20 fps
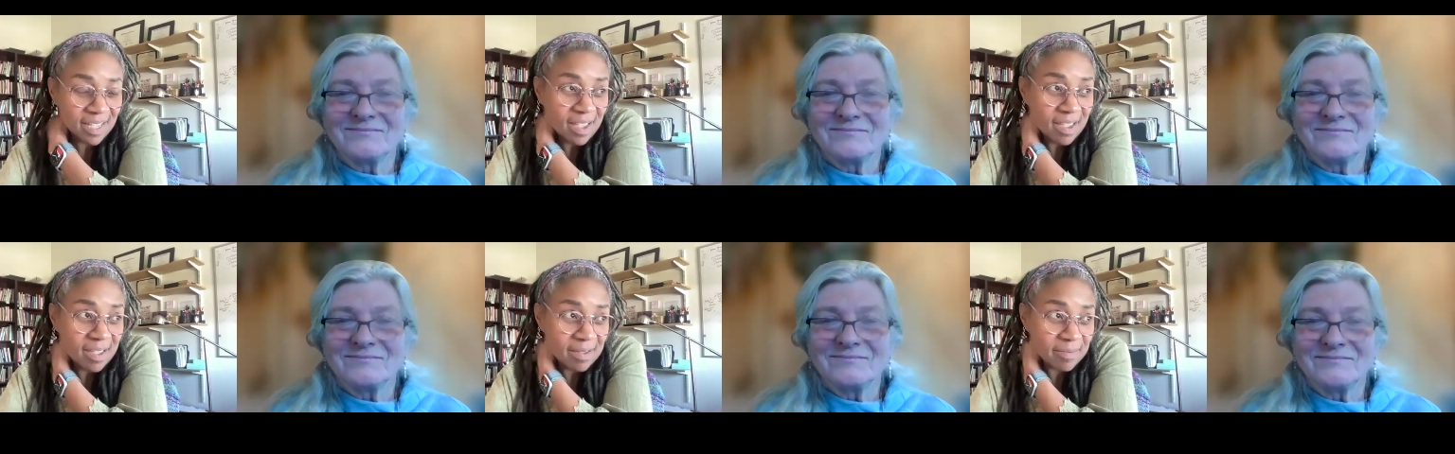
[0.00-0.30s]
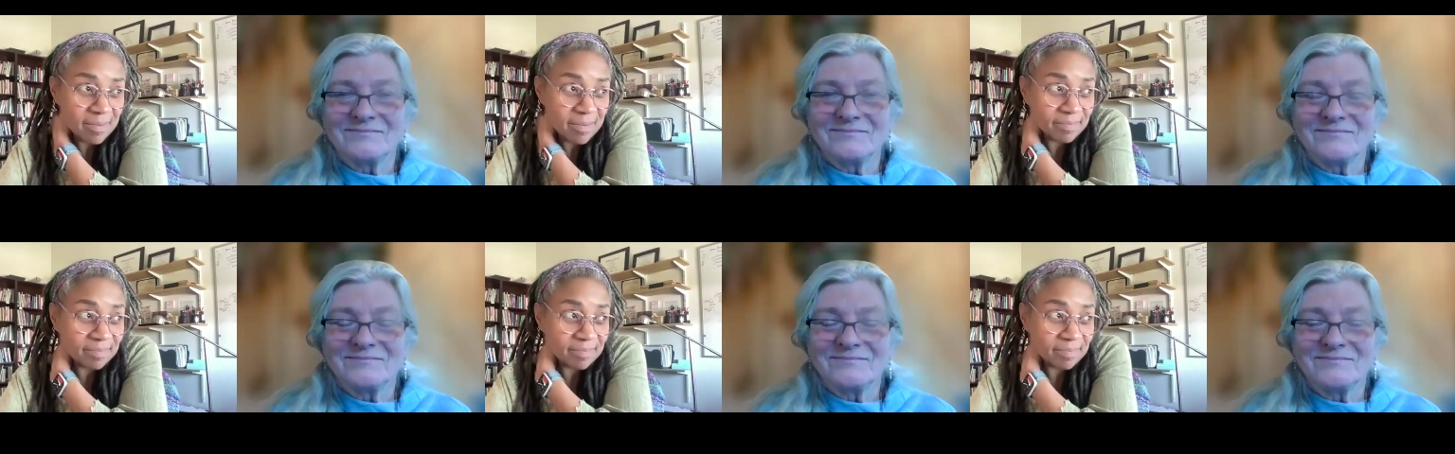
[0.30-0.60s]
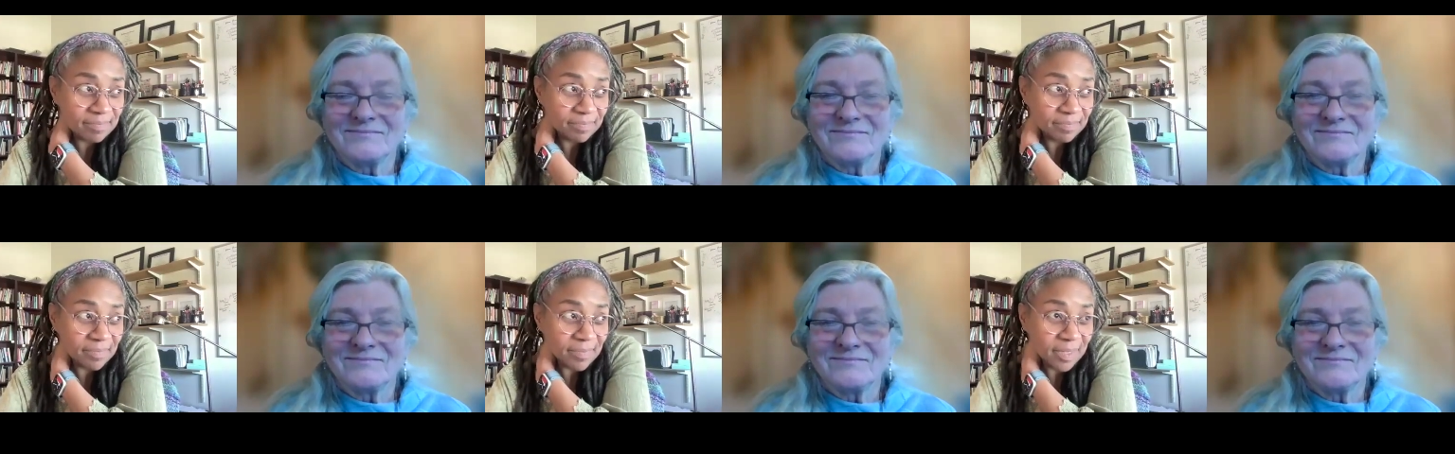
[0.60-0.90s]

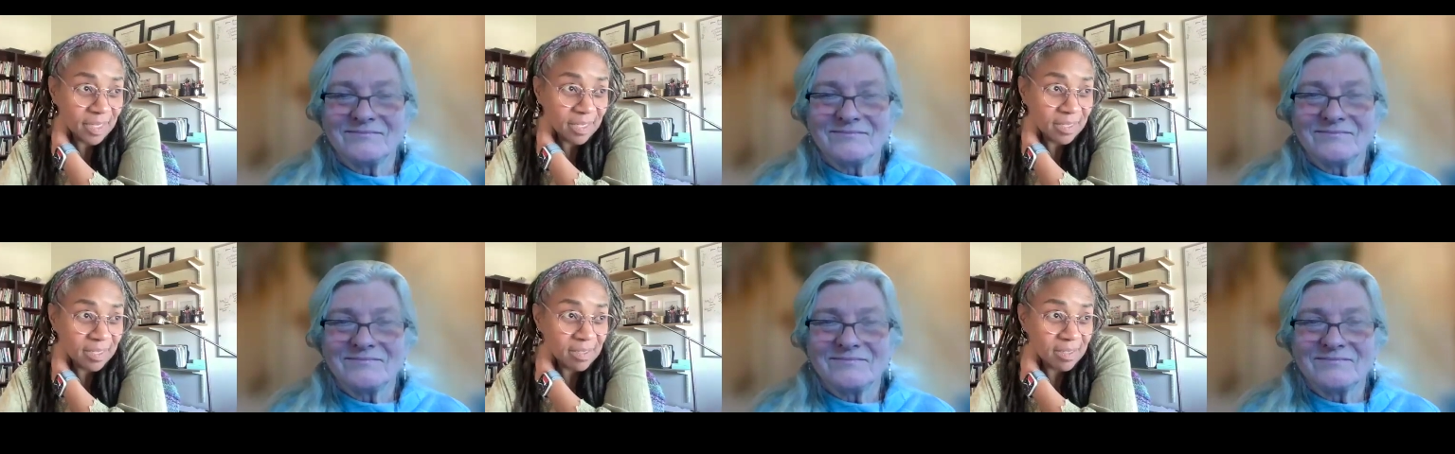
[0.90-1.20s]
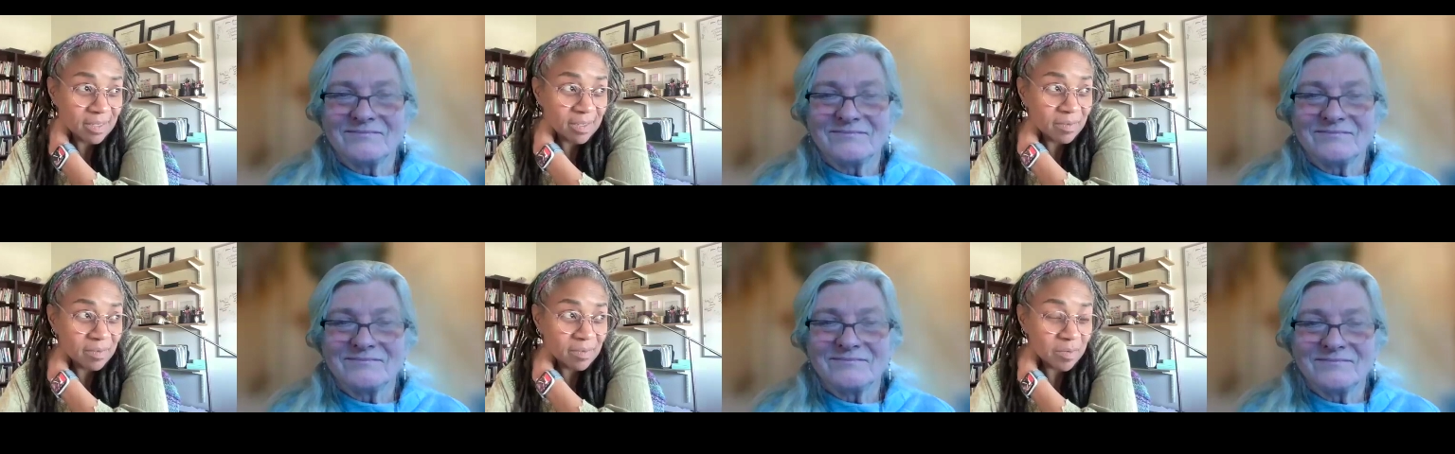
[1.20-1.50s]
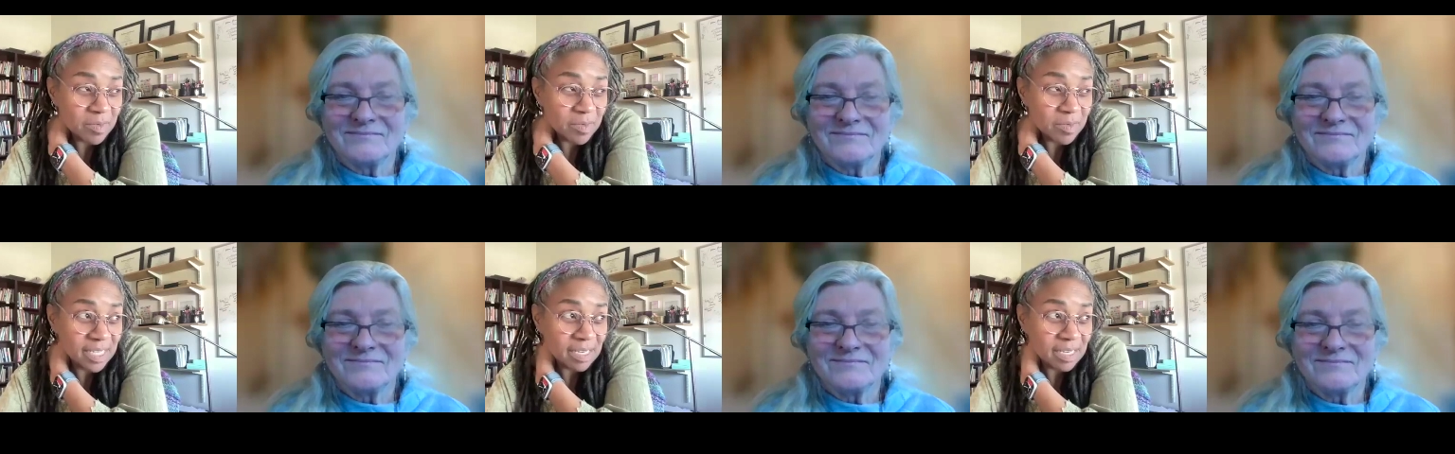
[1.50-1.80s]
Speaker 1: um
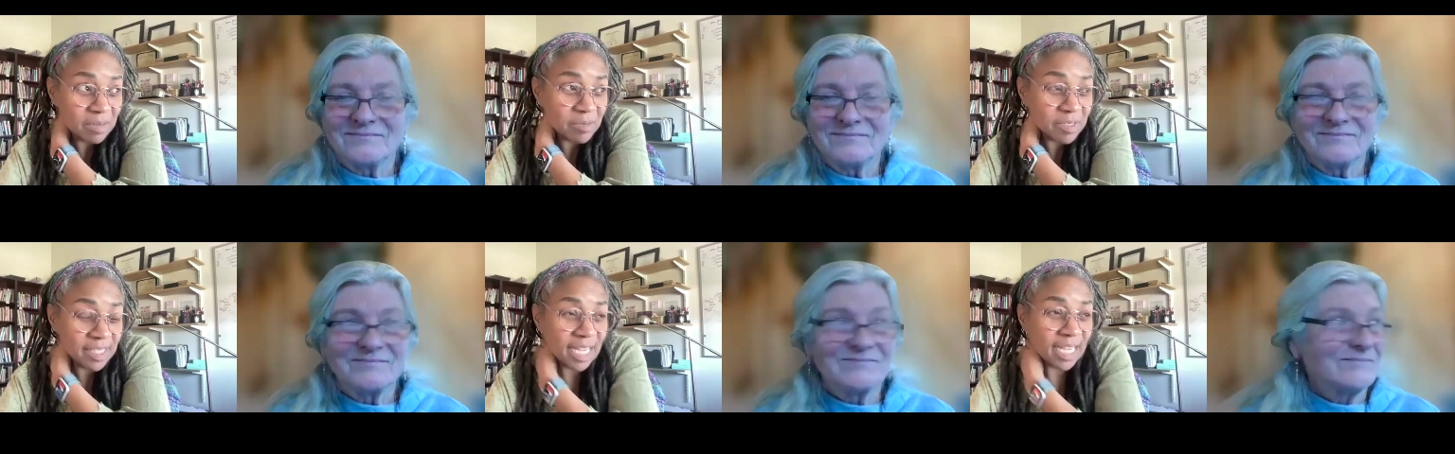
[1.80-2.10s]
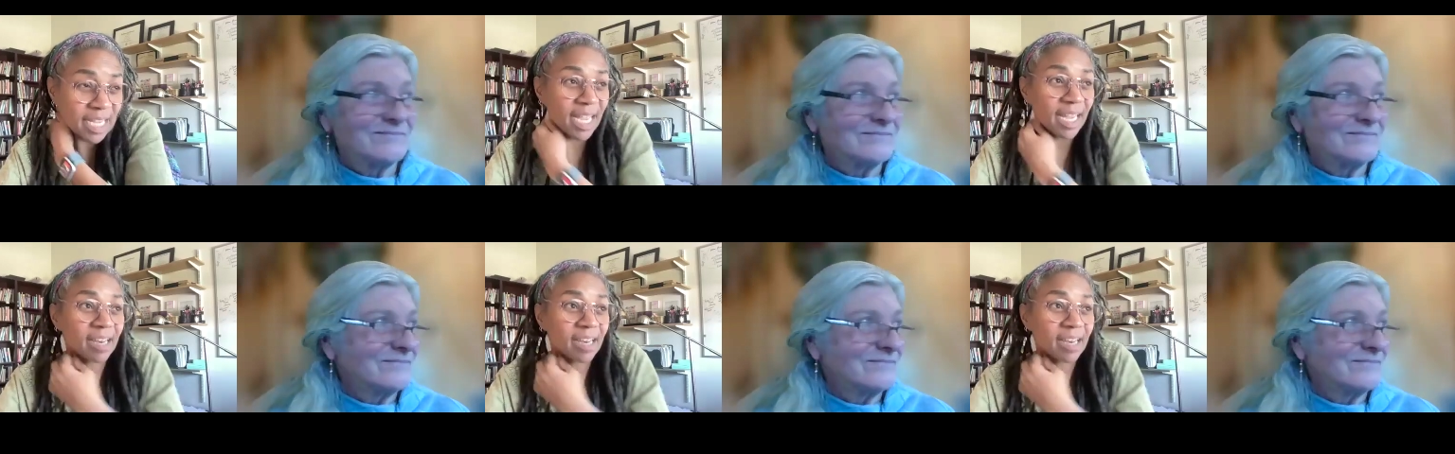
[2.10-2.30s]
what was it? It was like